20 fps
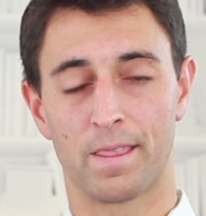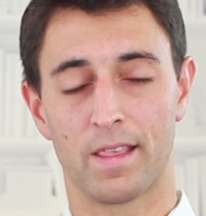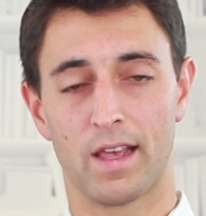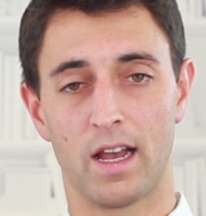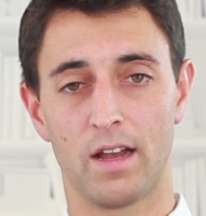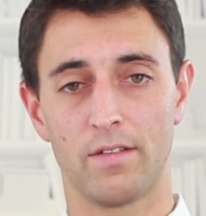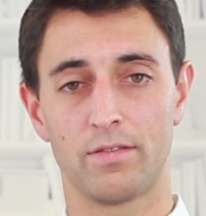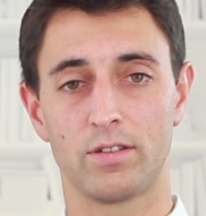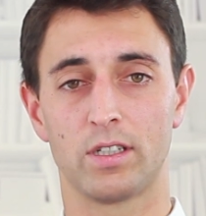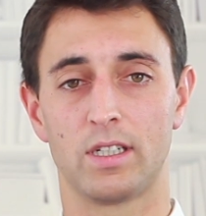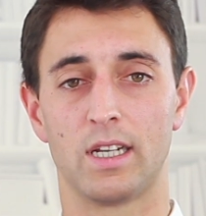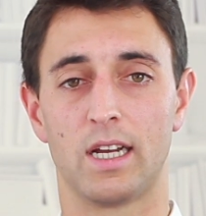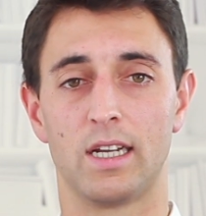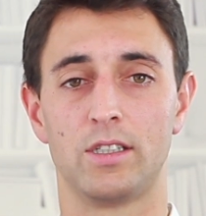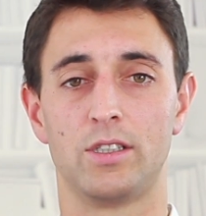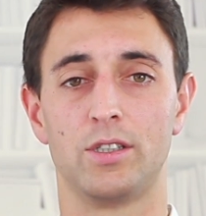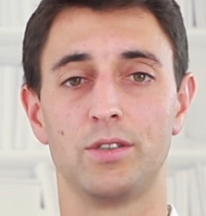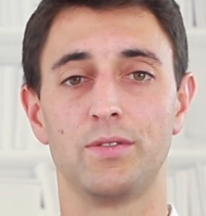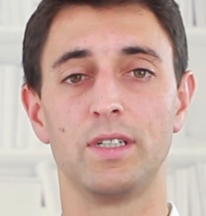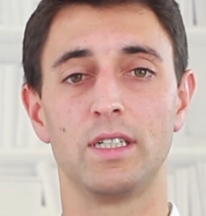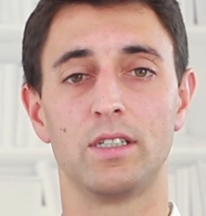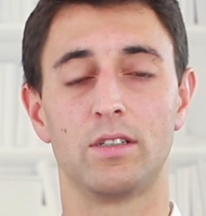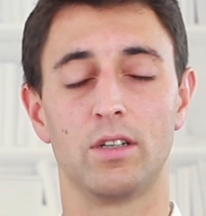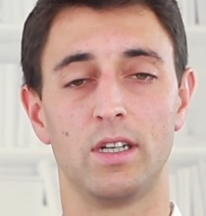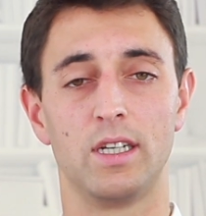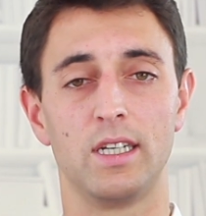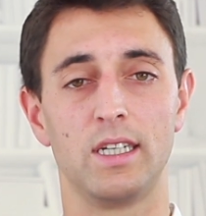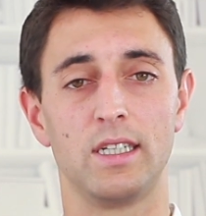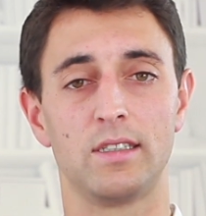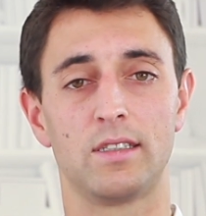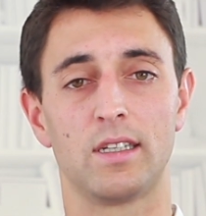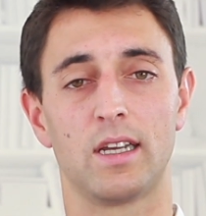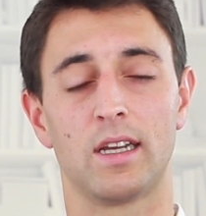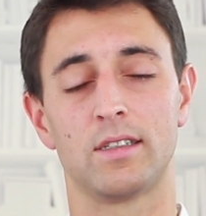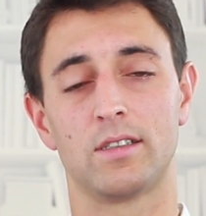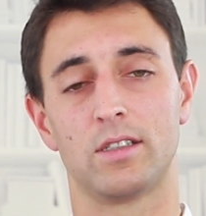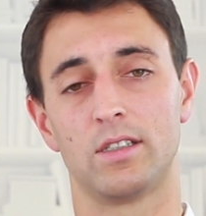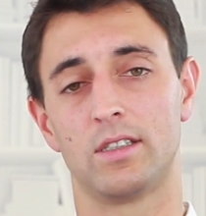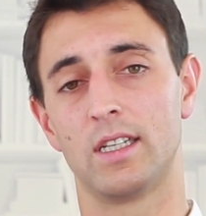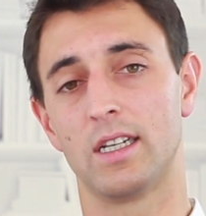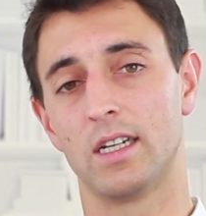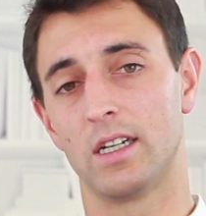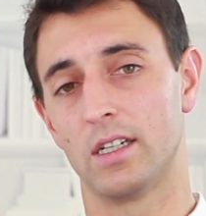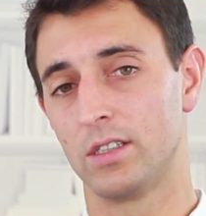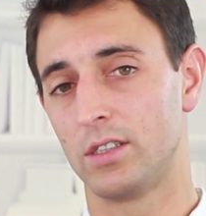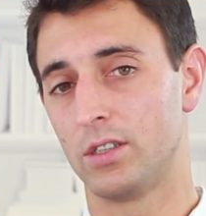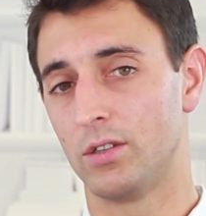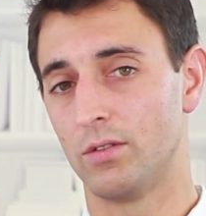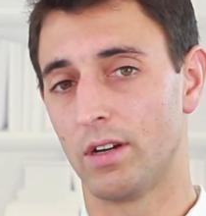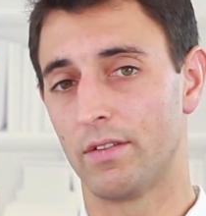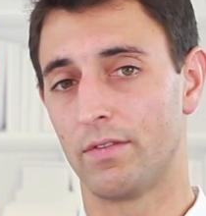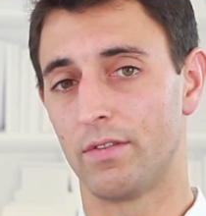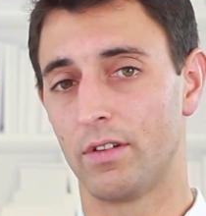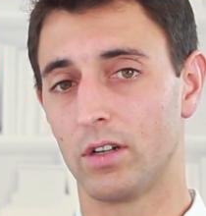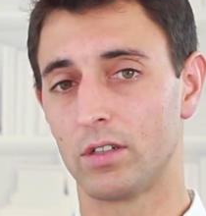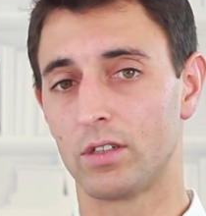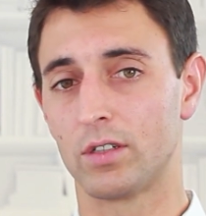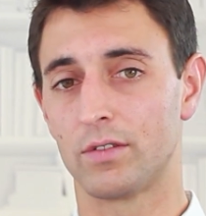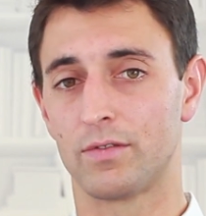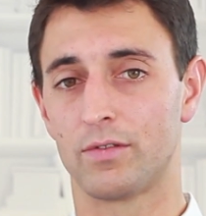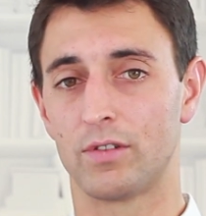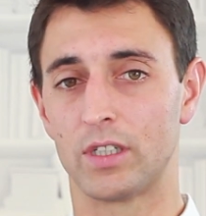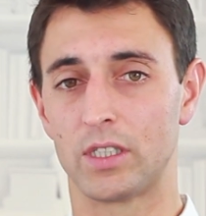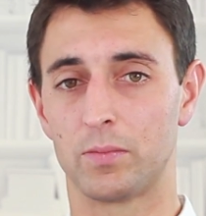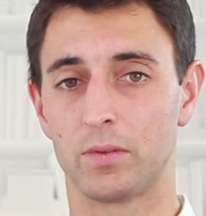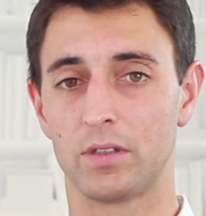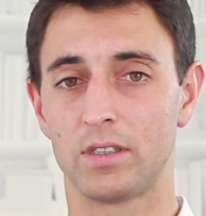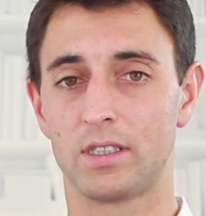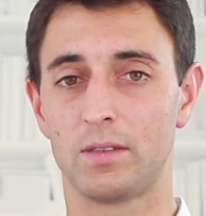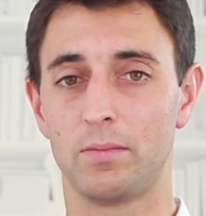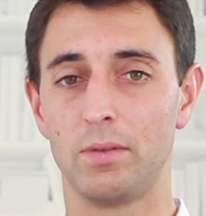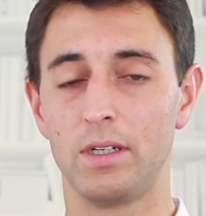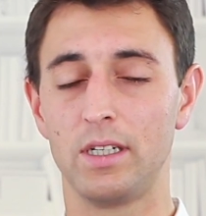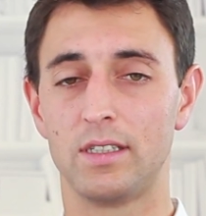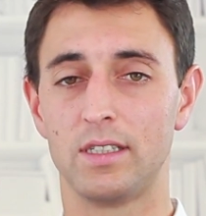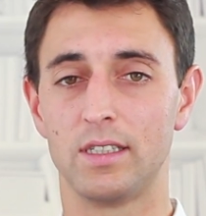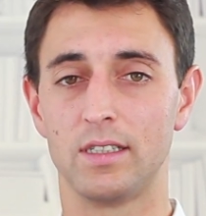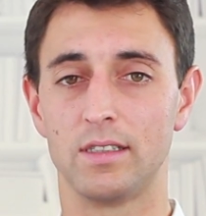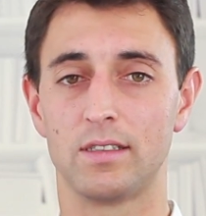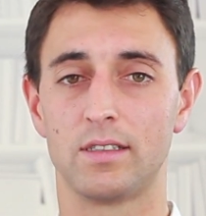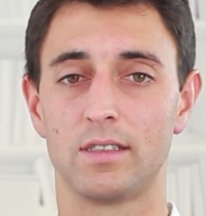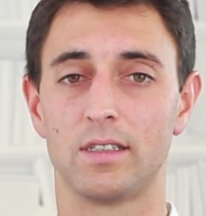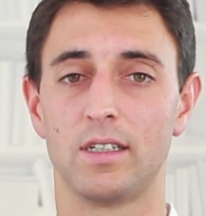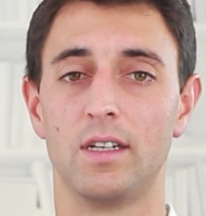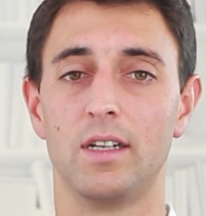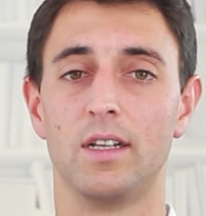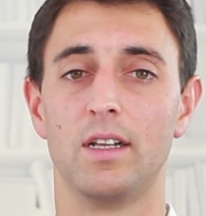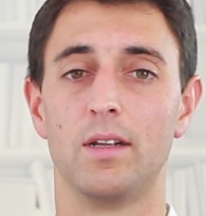After that, during the lease, as a tenant, you have a lot of responsibilities,